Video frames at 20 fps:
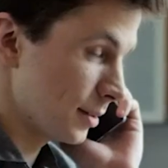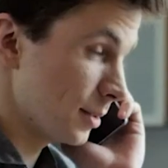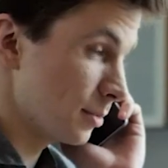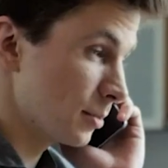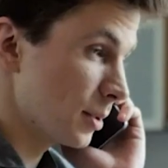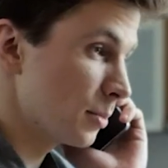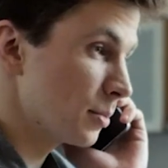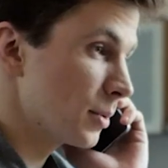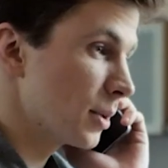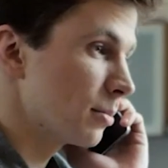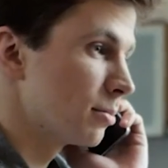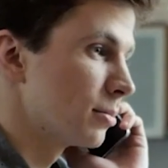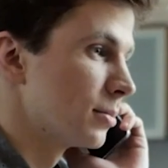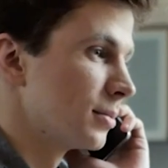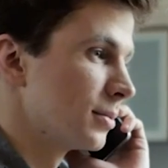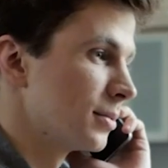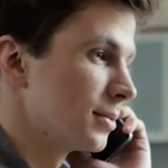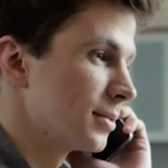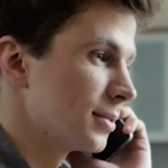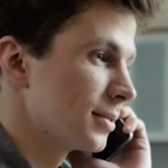as long as
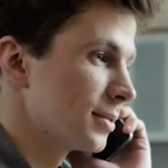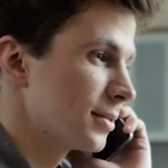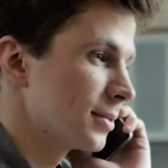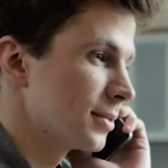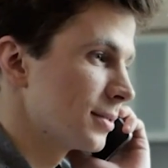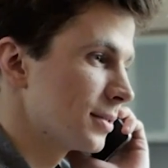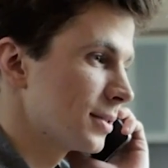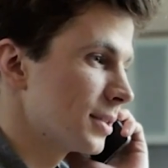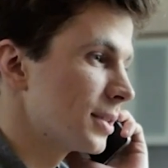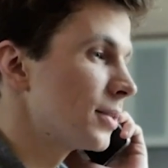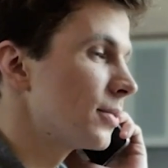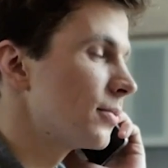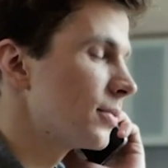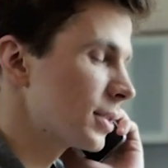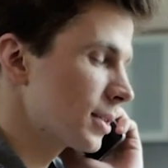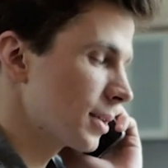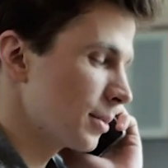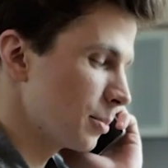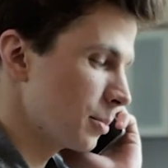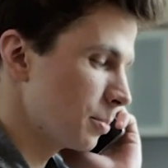you are yourself
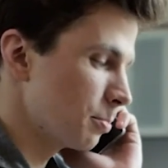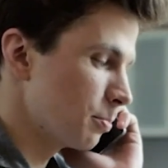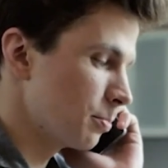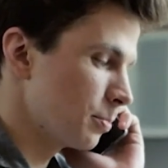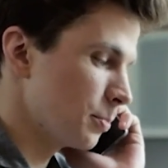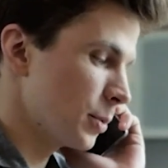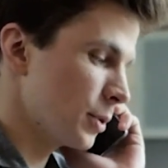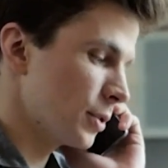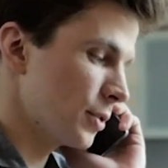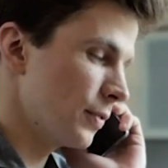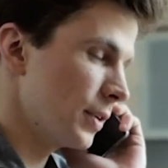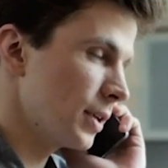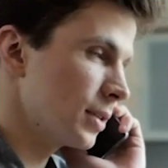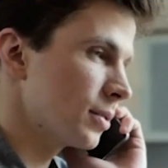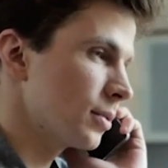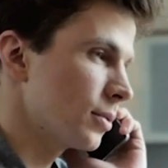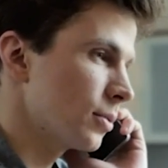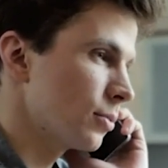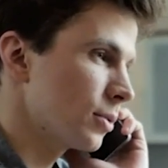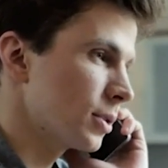and whatever you
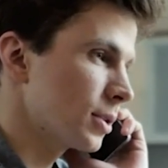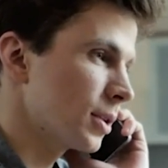put on